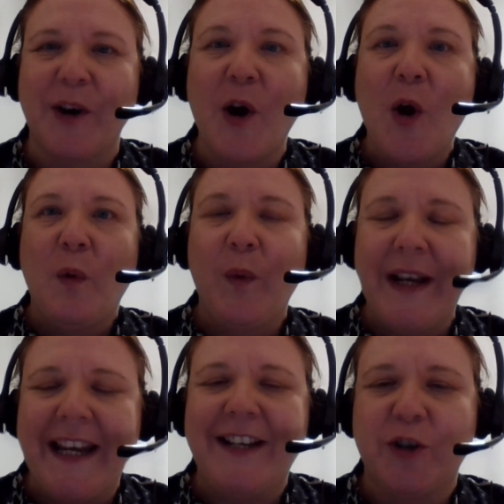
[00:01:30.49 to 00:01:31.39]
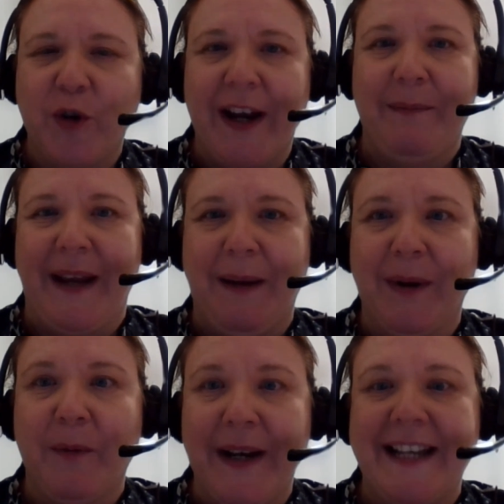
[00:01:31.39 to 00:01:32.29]
So we need to train
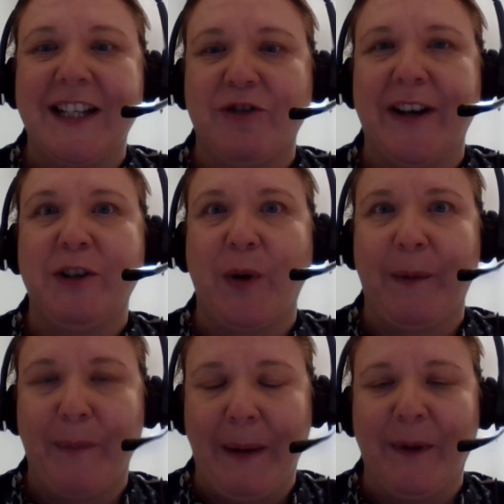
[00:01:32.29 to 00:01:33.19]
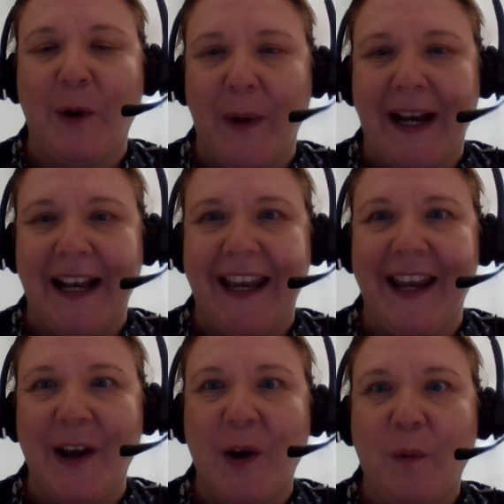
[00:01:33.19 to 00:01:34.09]
people, and we need to train people
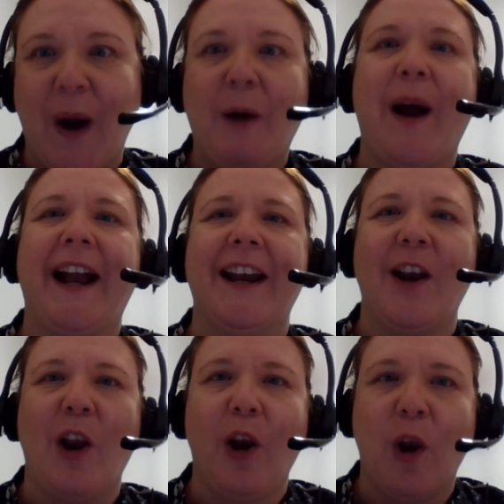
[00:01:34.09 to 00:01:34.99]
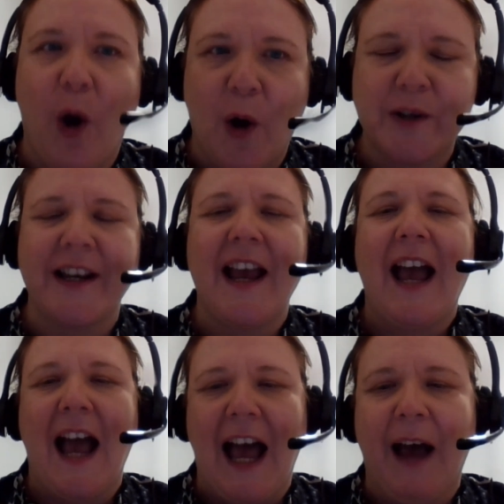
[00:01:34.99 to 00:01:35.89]
quickly. We're working a lot
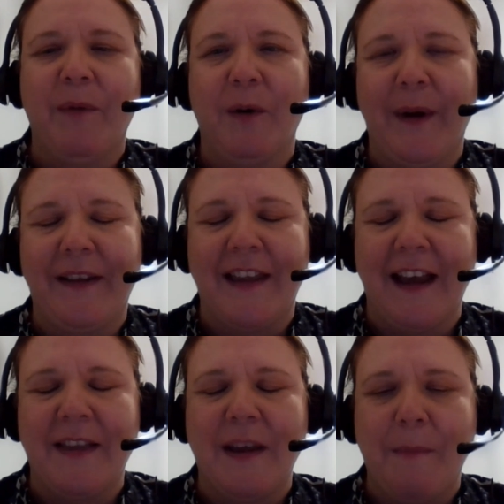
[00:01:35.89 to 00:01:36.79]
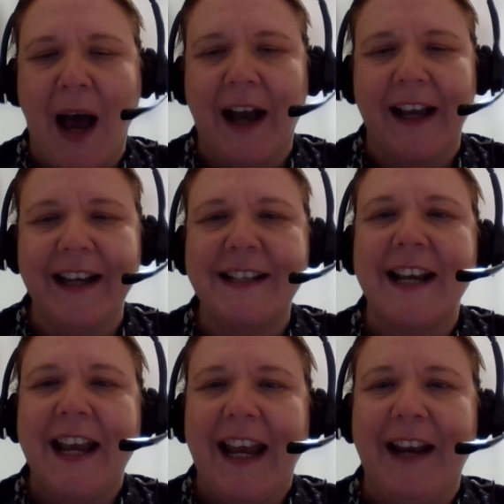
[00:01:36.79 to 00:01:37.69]
with the market
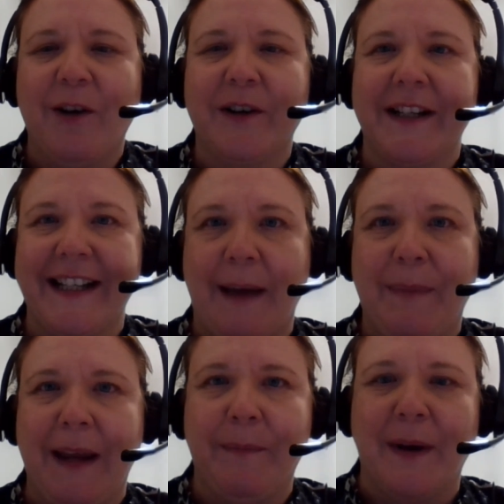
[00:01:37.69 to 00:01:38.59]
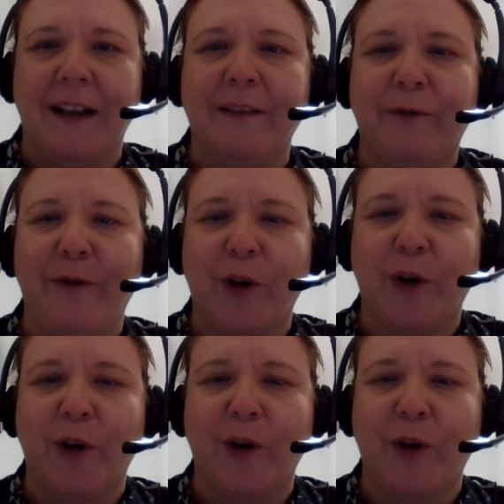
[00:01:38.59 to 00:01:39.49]
in order to get people
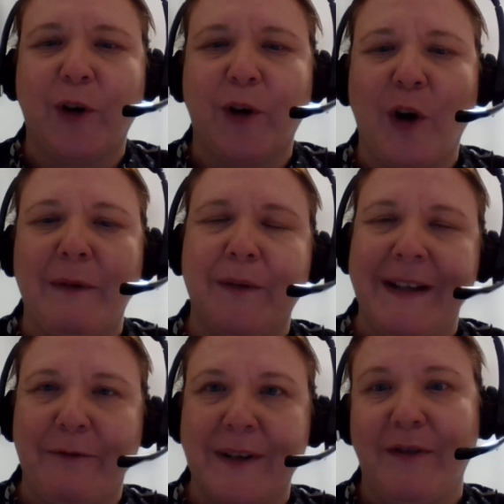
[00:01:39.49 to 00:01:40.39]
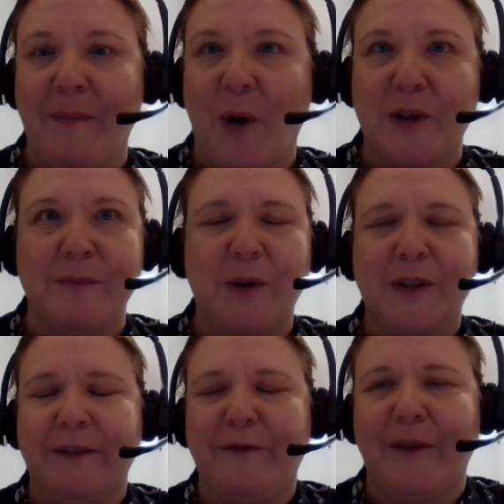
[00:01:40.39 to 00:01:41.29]
coming from different sectors, from automotive,
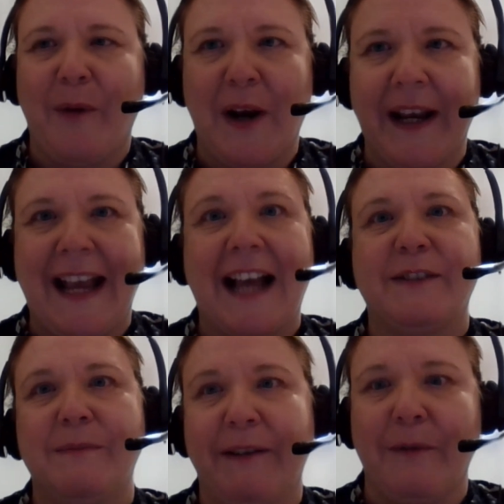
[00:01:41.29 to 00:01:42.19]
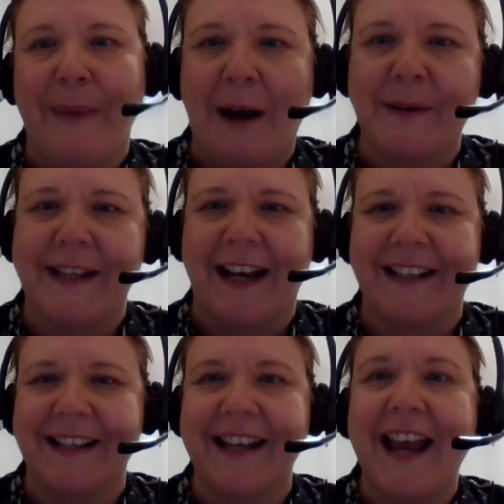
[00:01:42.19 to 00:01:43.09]
from oil and gas, from different power sectors,
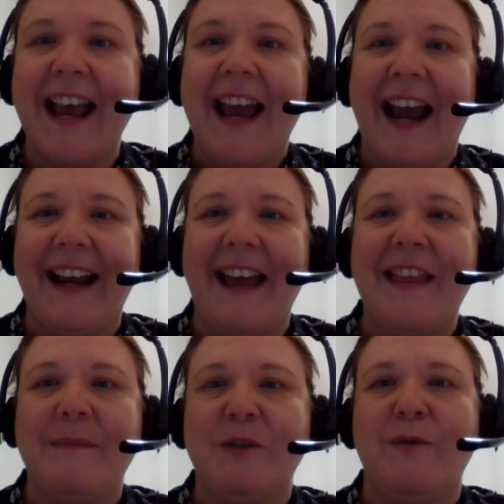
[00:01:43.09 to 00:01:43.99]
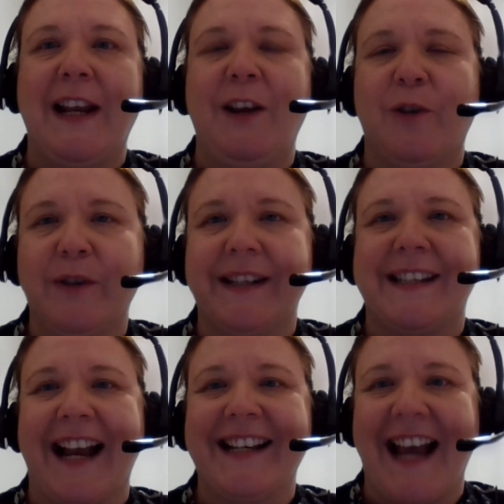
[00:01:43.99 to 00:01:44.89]
and getting them to really understand
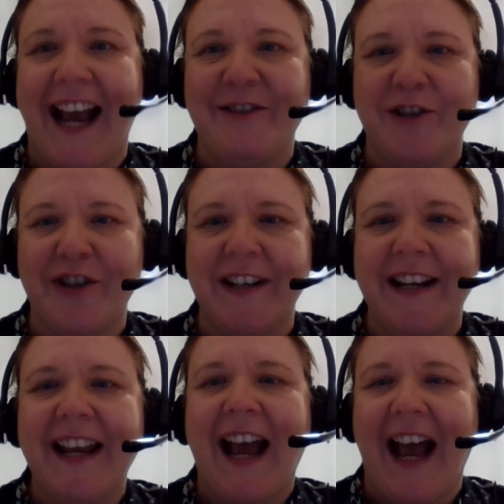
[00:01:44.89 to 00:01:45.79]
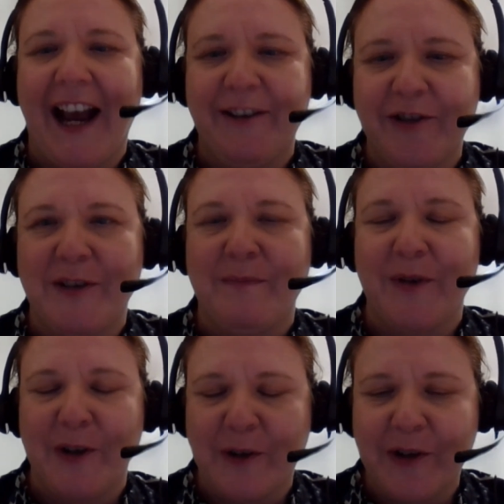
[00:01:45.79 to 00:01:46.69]
hydrogen, hydrogen
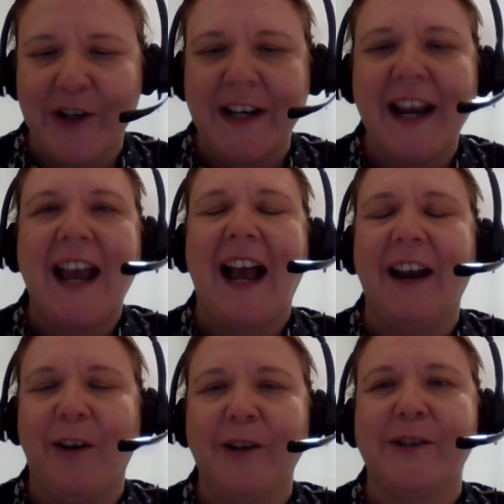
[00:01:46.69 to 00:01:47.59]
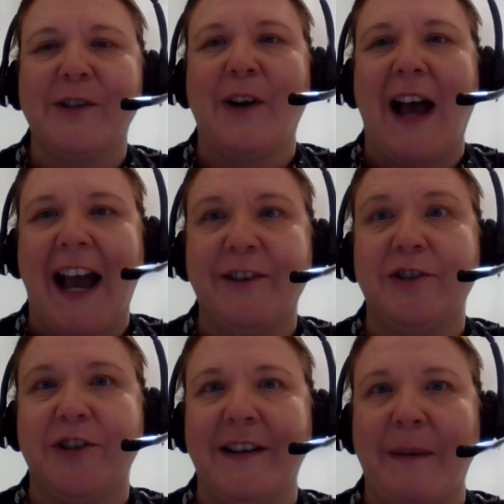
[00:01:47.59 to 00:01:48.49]
production, and also
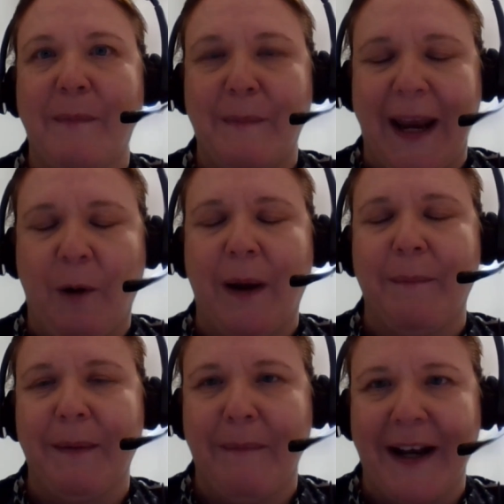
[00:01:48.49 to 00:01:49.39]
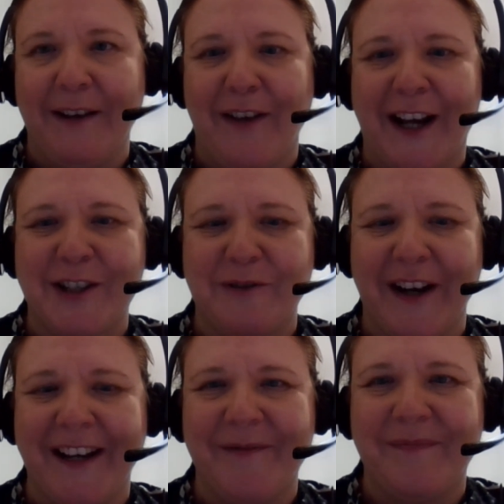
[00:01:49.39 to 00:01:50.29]
hydrogen equipment manufacturing.
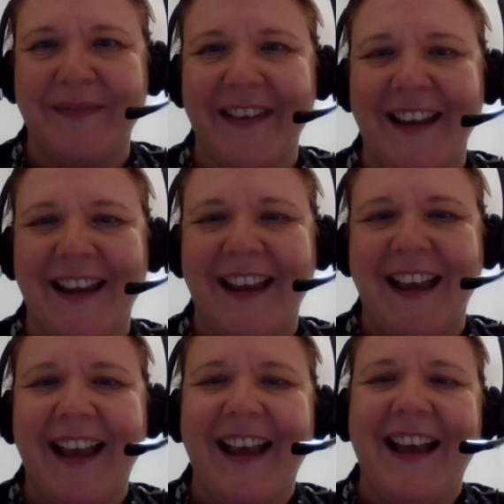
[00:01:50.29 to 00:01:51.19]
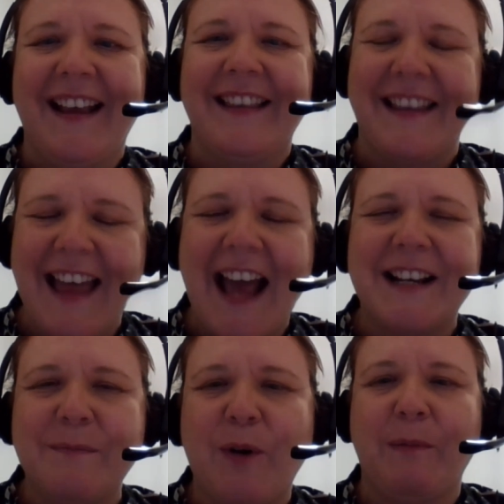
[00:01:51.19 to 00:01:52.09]
The third, and
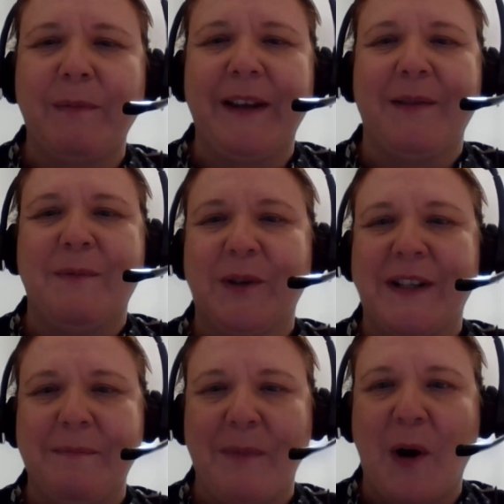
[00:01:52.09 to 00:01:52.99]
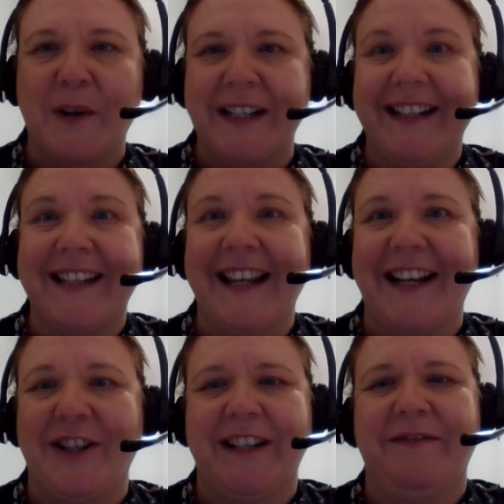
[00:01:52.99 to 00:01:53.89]
probably the most important, is the
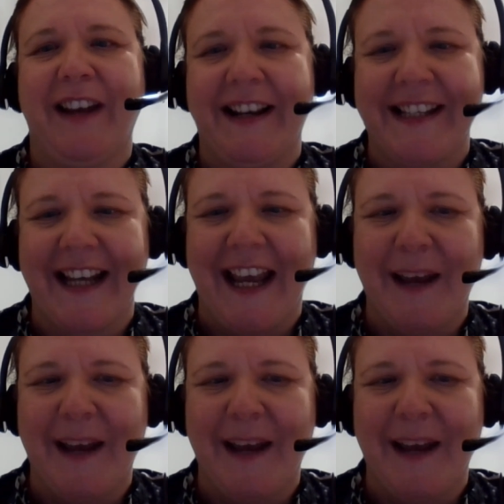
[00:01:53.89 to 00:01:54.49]
legislative landscape.